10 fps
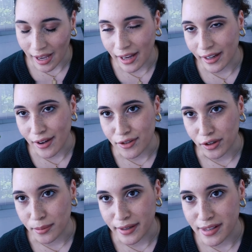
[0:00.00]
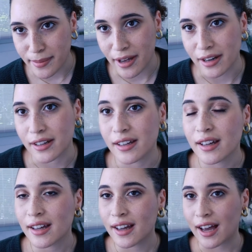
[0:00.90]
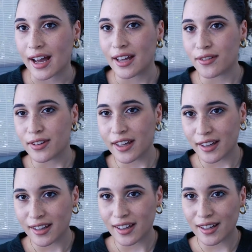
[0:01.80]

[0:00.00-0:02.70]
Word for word: I have no complaints about it. I feel like